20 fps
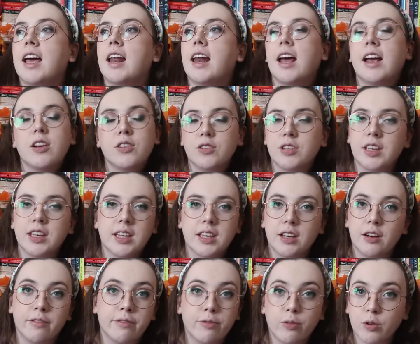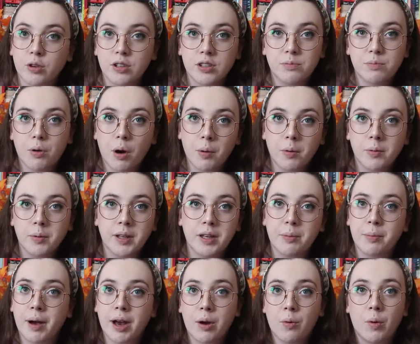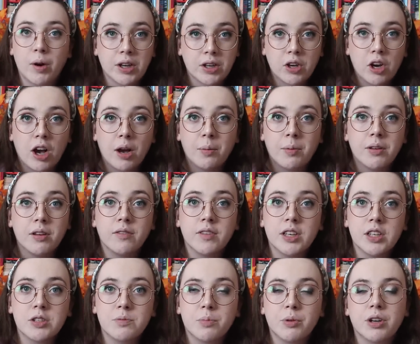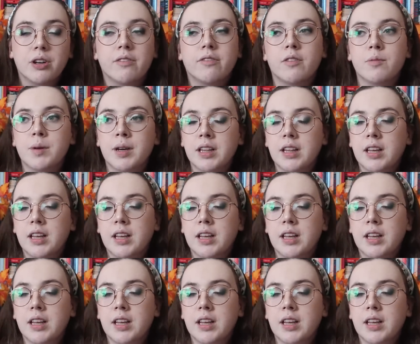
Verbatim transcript: and I only can afford probably to buy one copy of each book for my